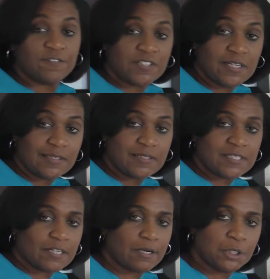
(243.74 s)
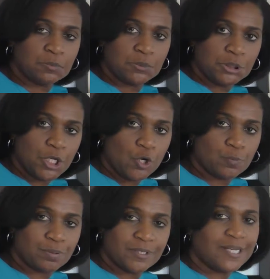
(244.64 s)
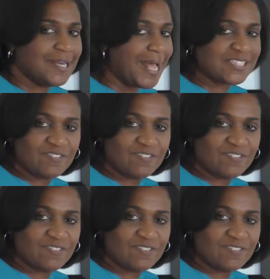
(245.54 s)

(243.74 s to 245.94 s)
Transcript: 15 end in 0? Nope, not